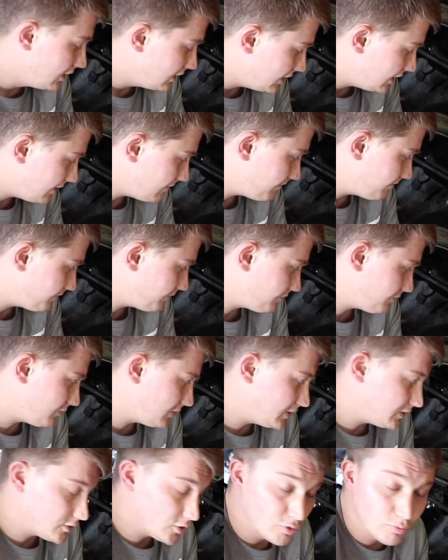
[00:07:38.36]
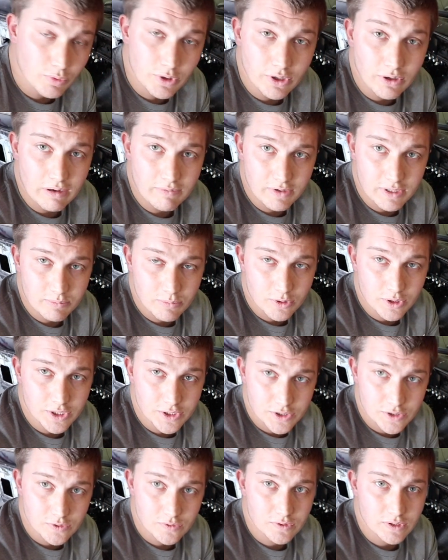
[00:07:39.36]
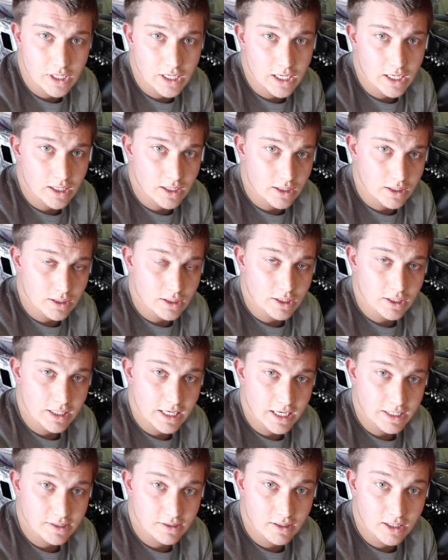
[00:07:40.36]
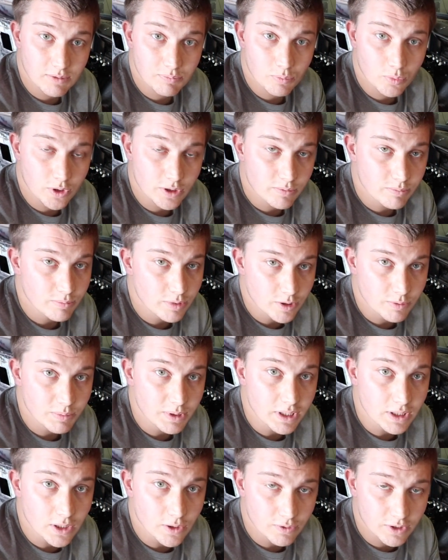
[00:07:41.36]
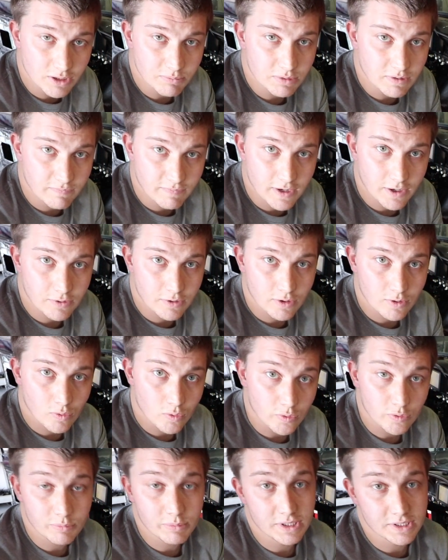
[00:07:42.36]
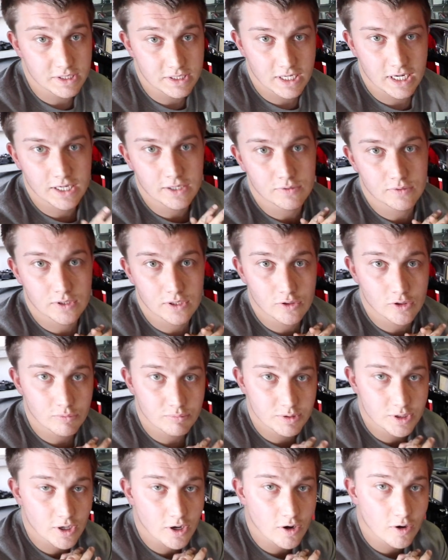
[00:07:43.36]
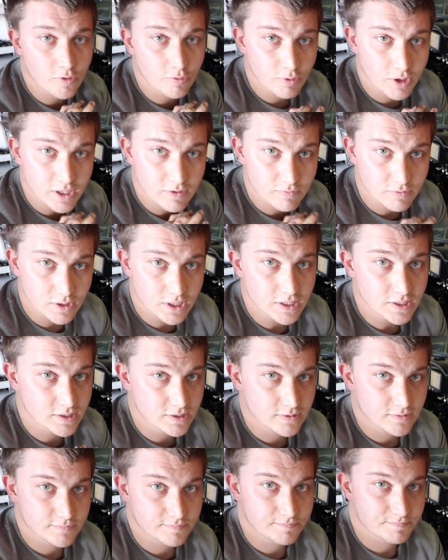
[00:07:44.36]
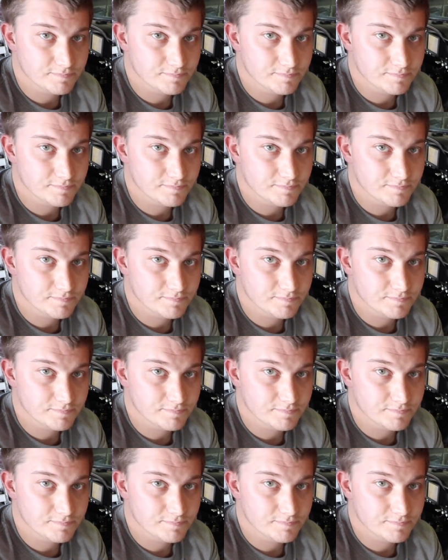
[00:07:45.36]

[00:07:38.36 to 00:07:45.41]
yeah, let's hope we don't have any more issues, and the next clip we will be loading up the Falcon, or we'll be at the dyno. So hope you all are ready for this.